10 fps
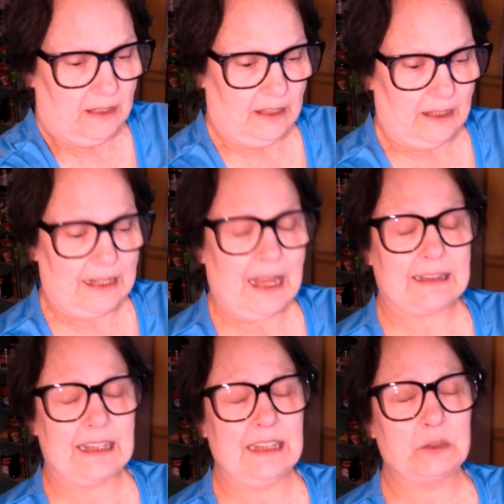
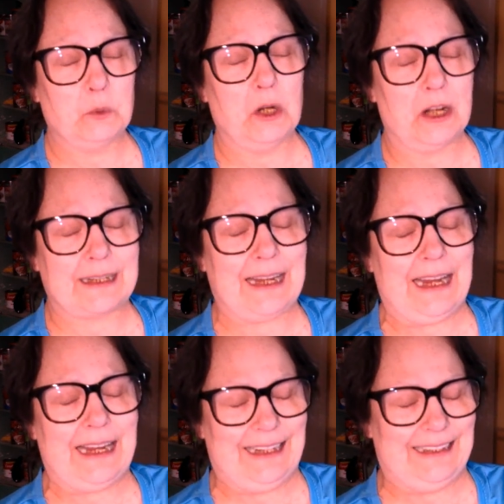Nothing's working.
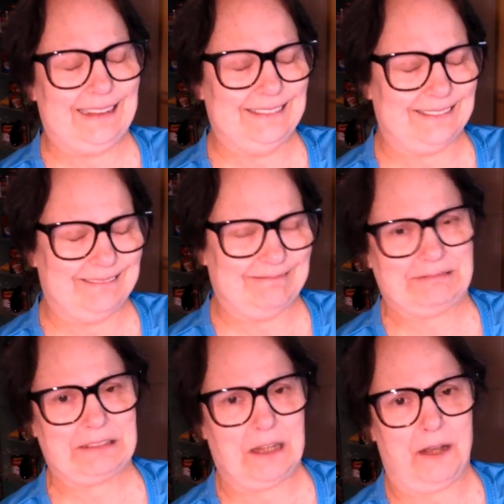
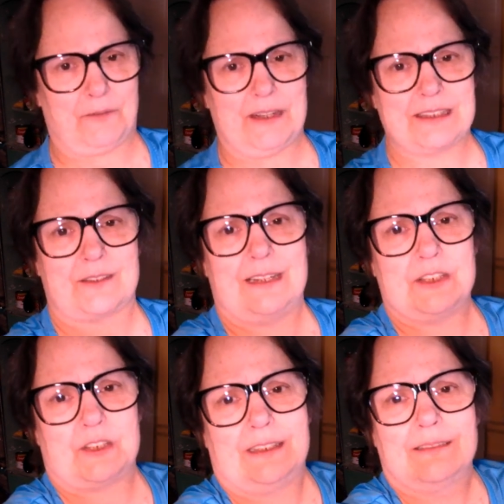No
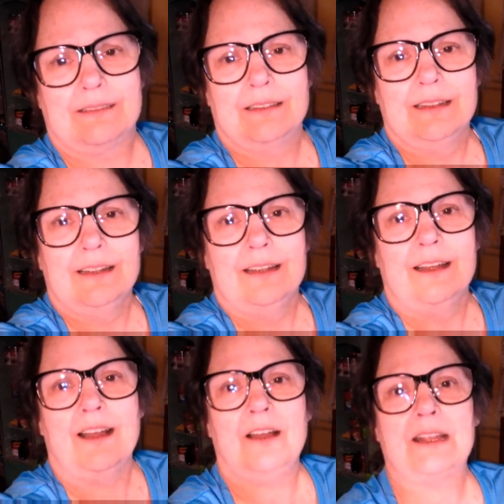frustration.
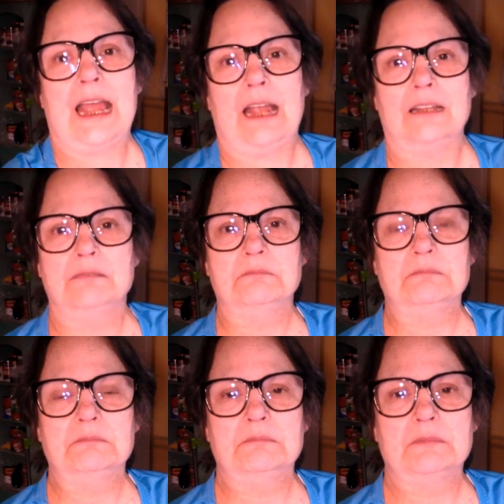Okay.
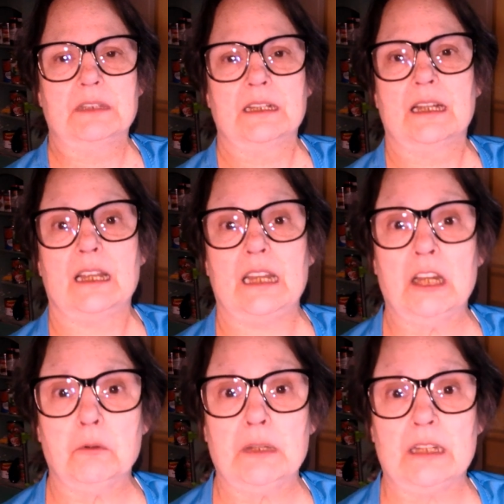
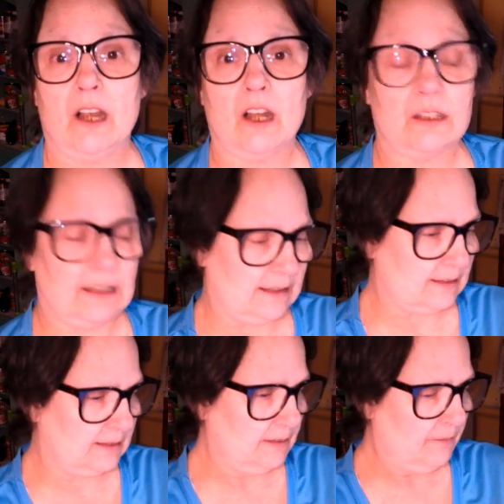Irregardless,
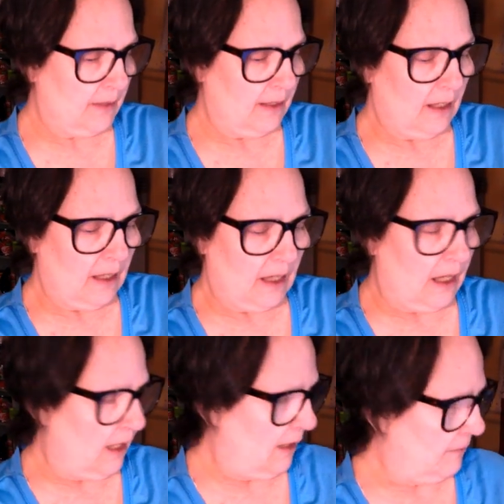
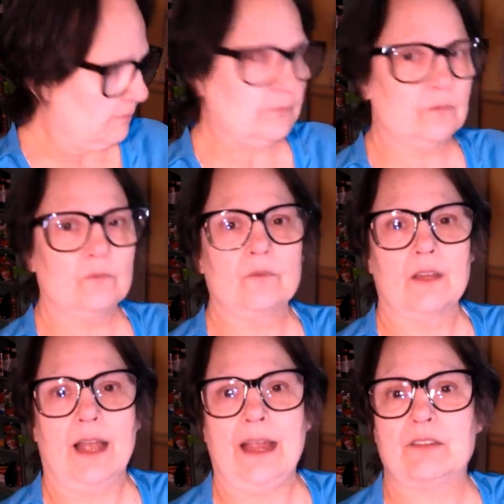
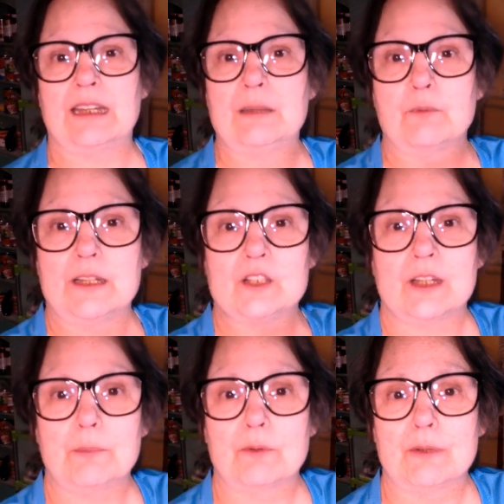I have to keep reaching
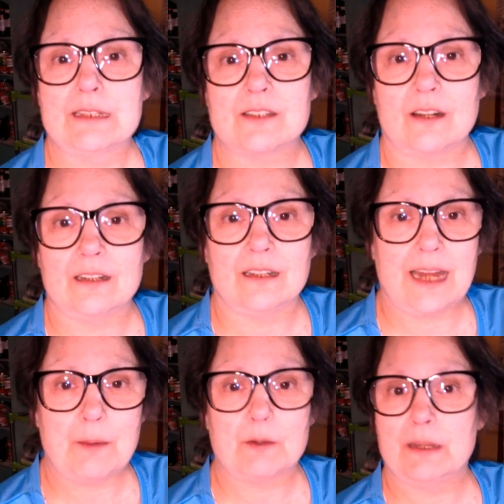up and restarting the
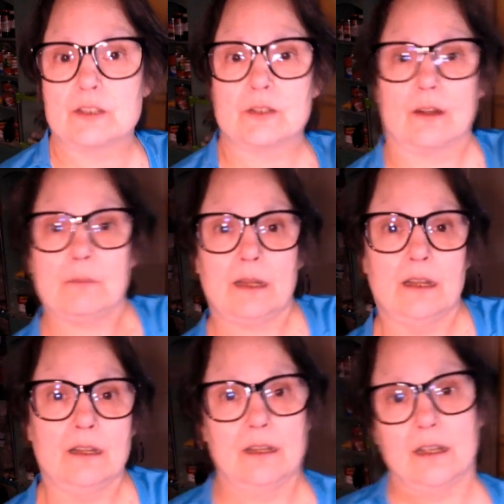camera to make sure I'm
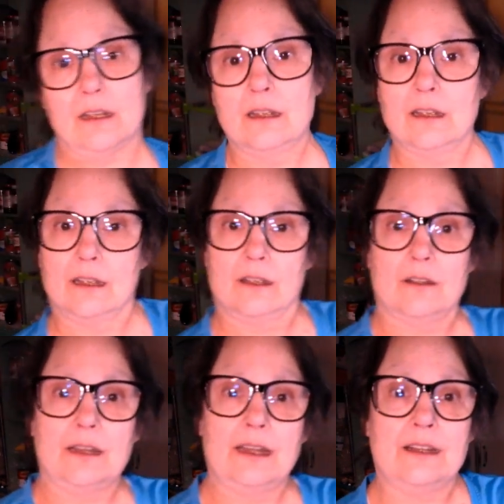in
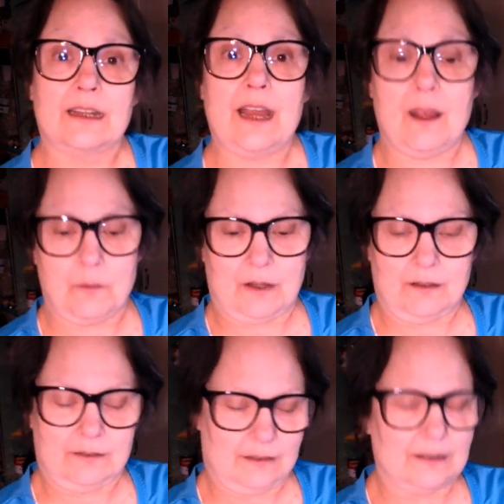the camera
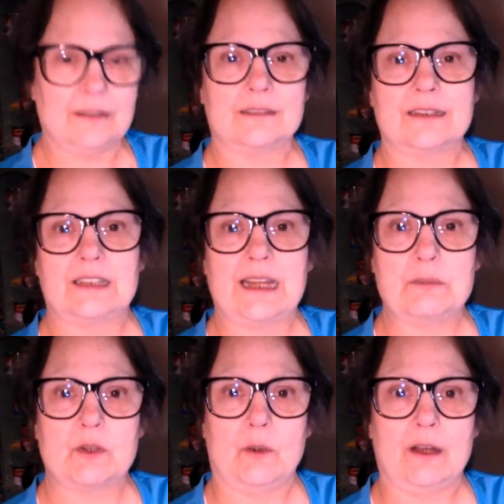because it keeps
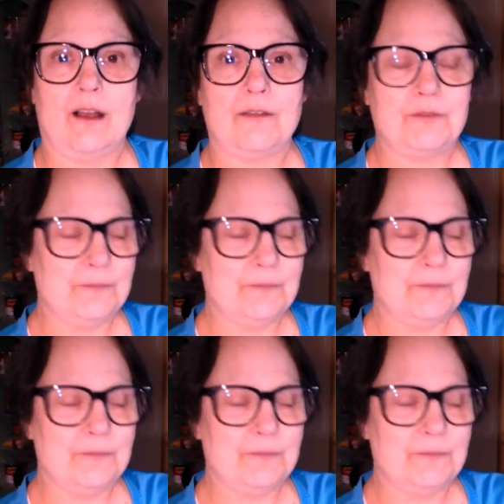going off.